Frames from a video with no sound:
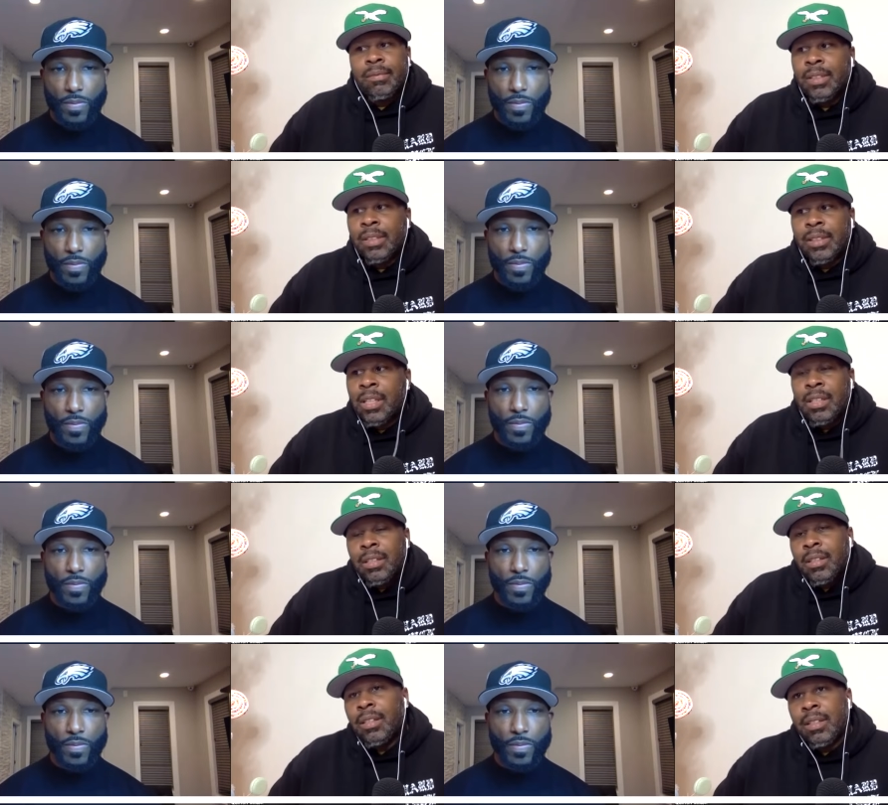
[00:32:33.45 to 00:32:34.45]
Speaker 1: just eh,
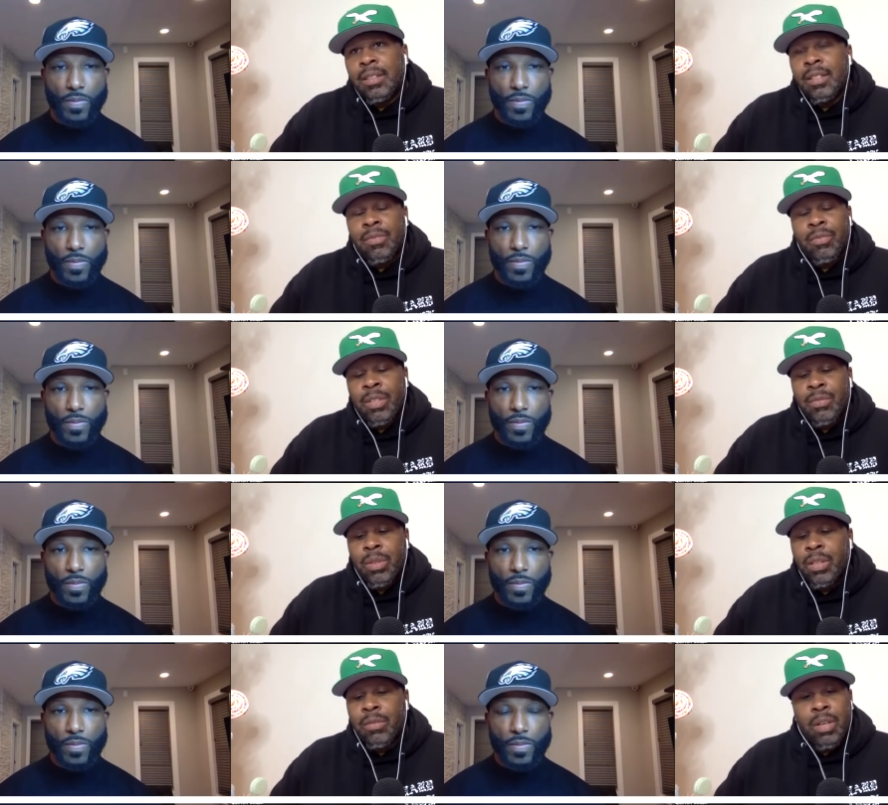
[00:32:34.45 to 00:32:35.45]
it's just it's
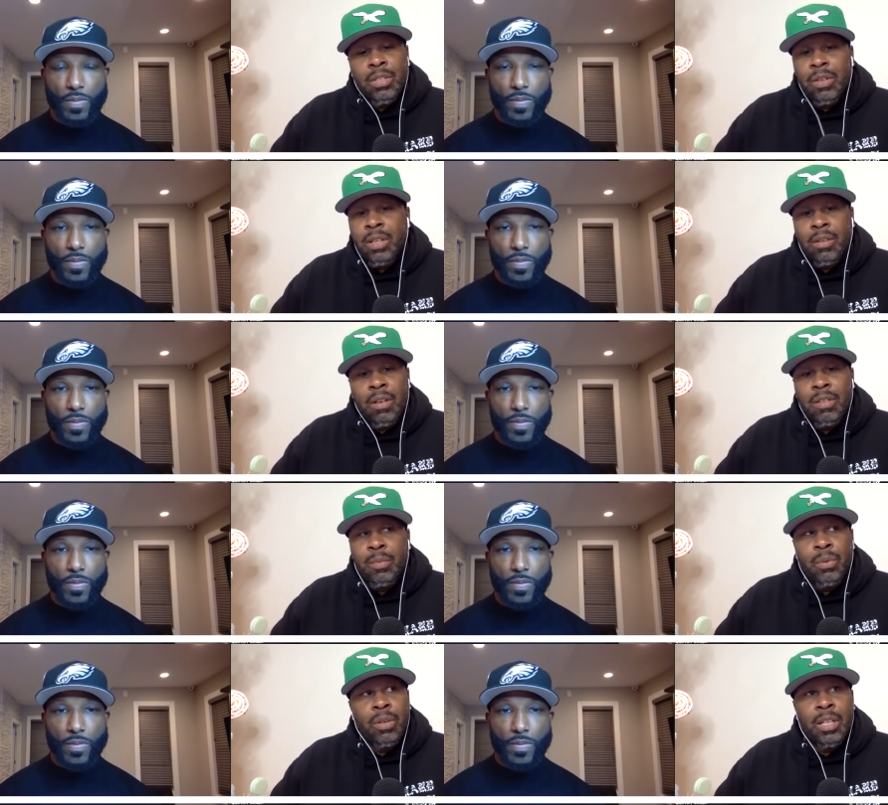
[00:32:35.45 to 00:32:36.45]
really frustrating across the
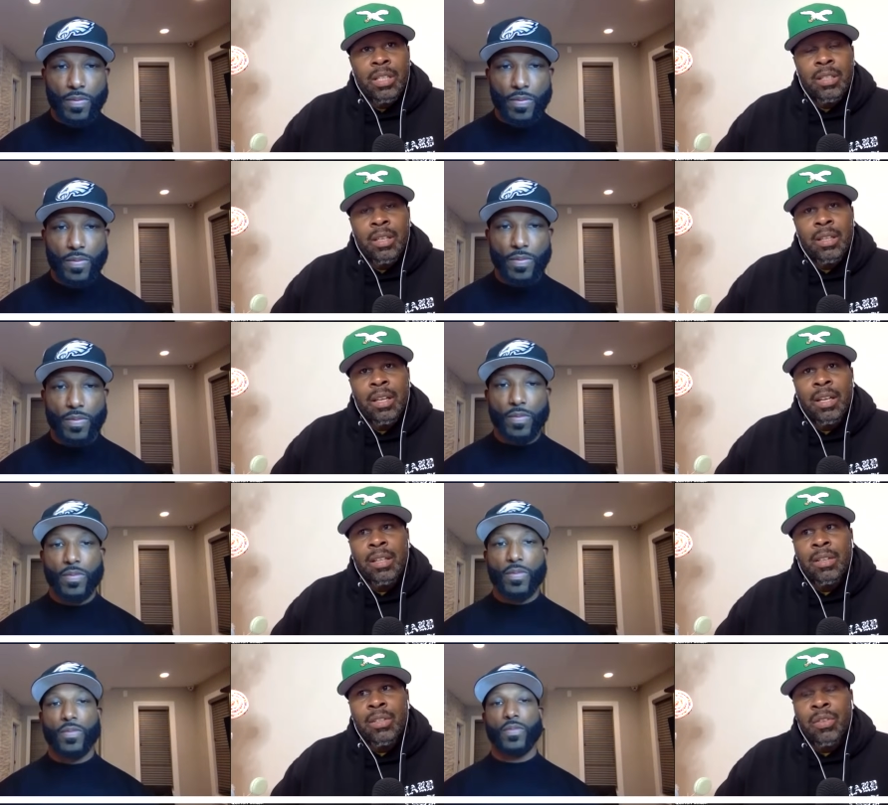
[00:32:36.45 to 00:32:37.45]
board. I just think
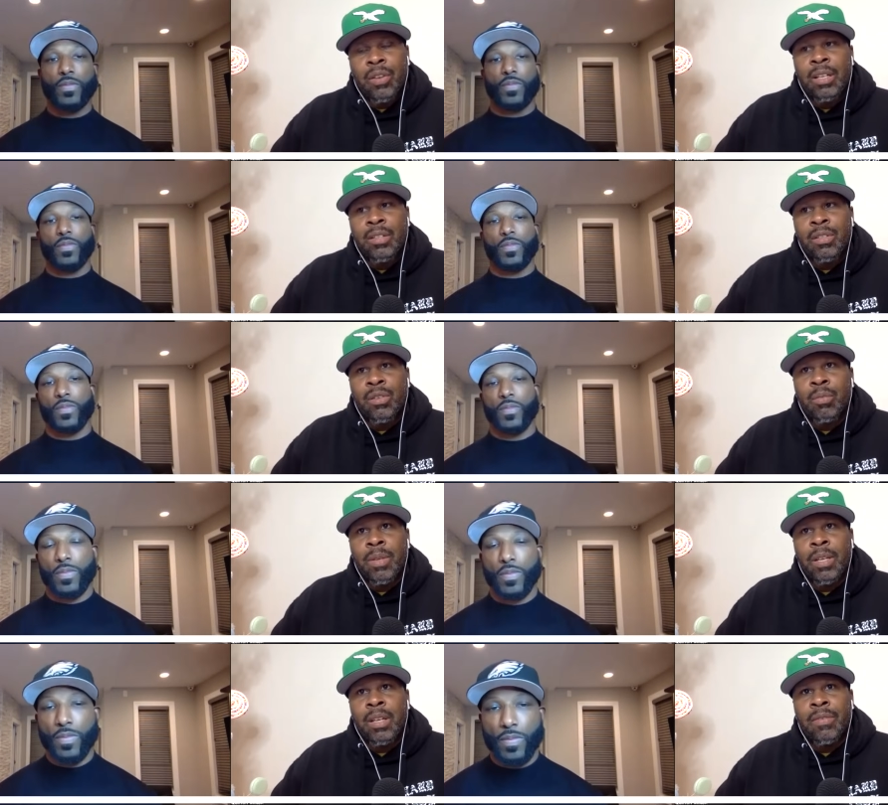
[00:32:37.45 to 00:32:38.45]
that they're trying so
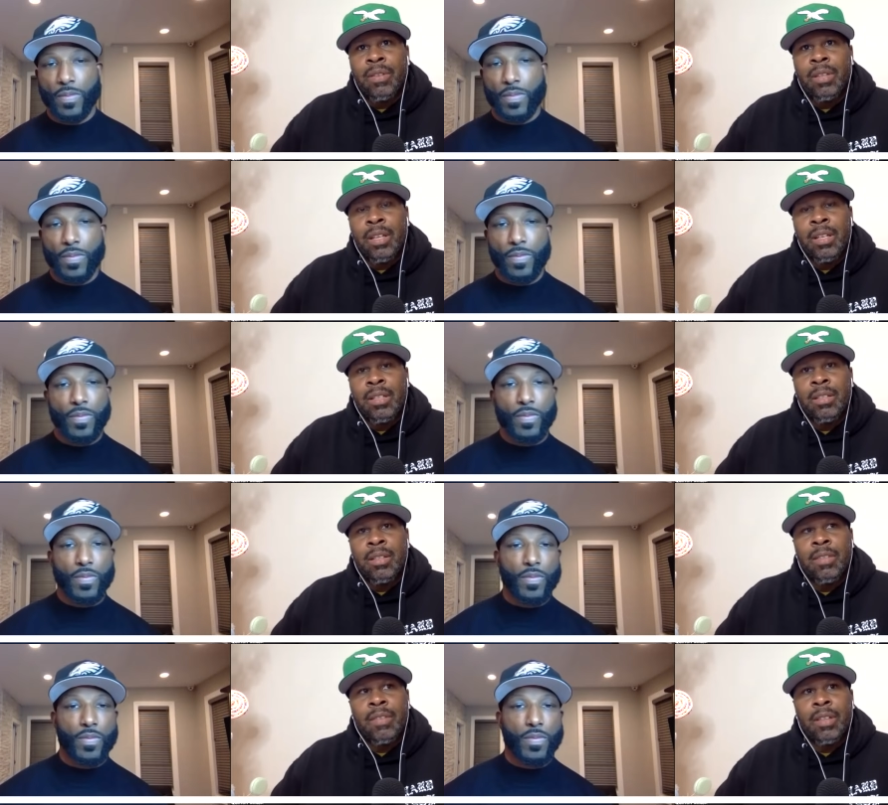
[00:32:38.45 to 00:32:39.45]
many different things and
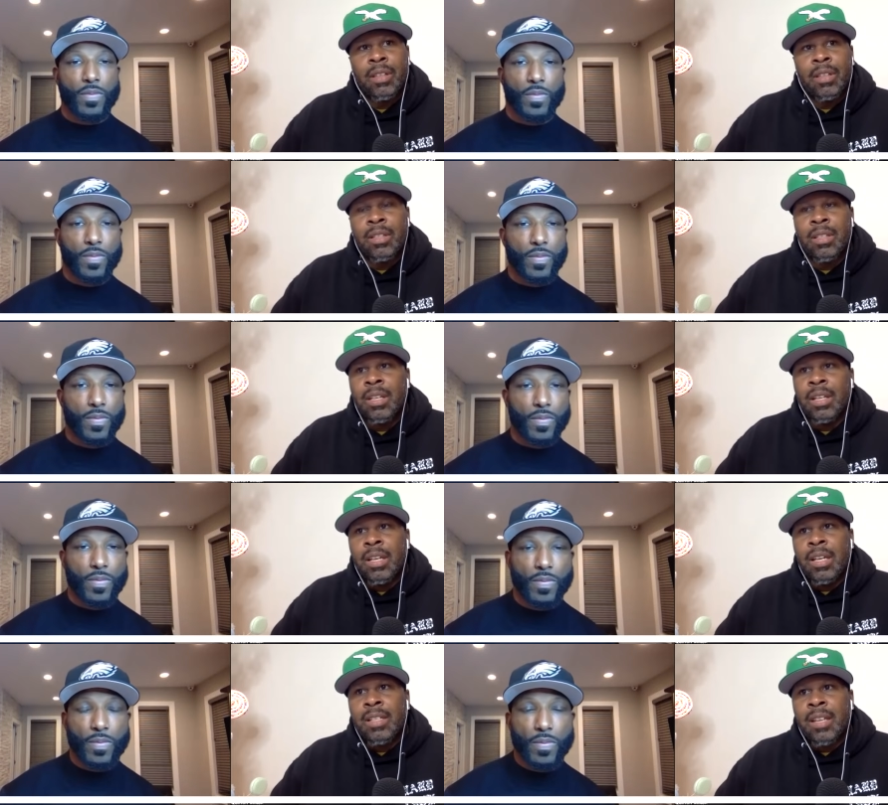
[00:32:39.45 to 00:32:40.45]
different looks
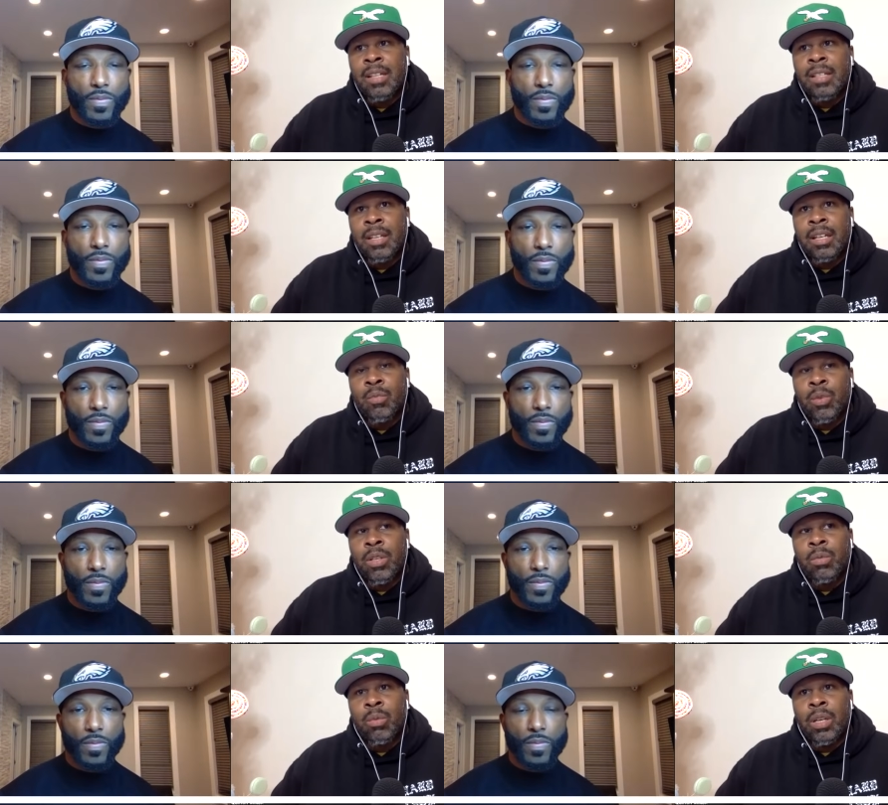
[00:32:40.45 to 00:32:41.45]
instead of sticking
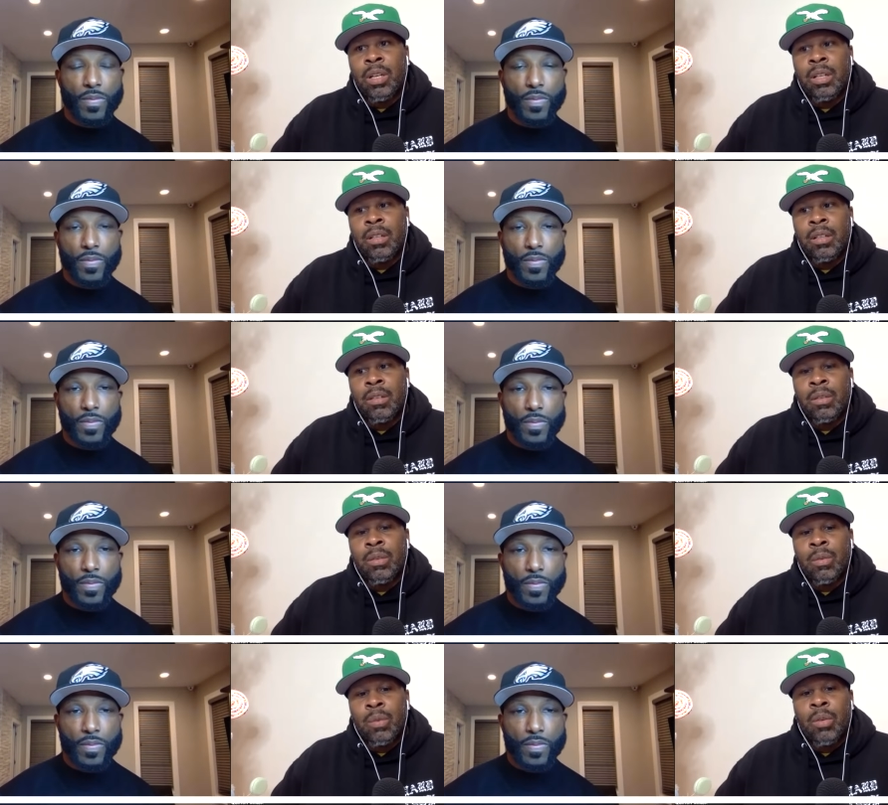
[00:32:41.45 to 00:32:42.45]
with what
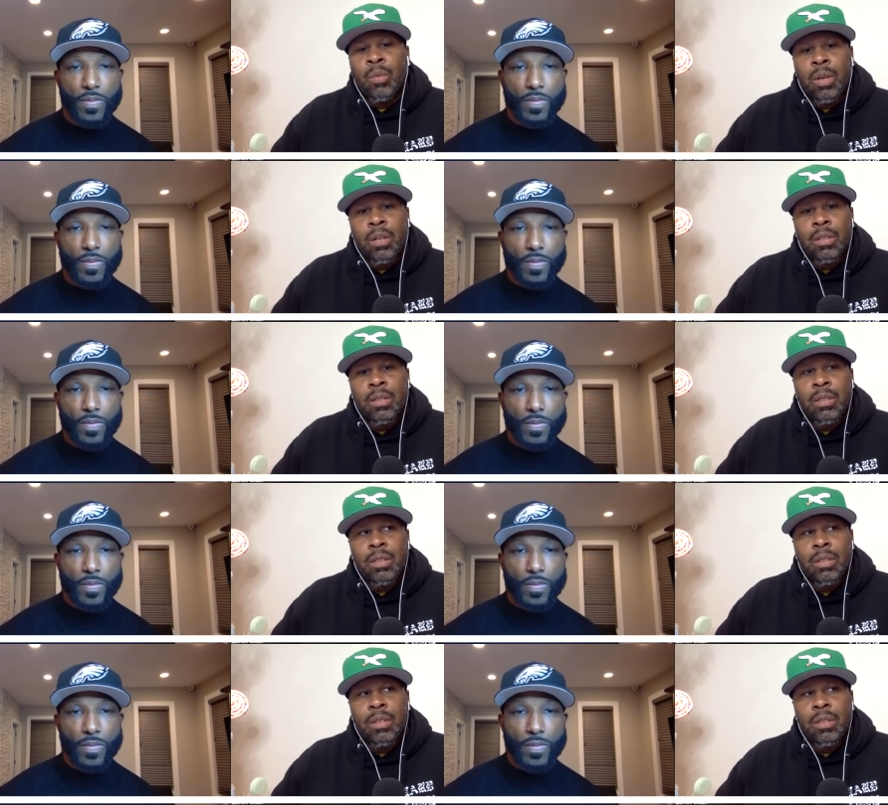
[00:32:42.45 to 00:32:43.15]
what works.